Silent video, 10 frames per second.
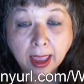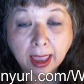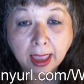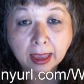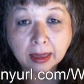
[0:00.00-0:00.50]

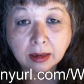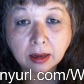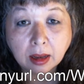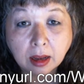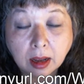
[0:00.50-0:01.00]
and
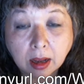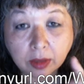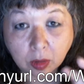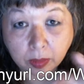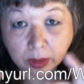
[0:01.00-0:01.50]

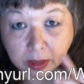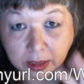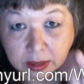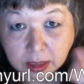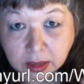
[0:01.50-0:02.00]
there'll be
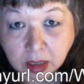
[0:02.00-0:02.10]
links at the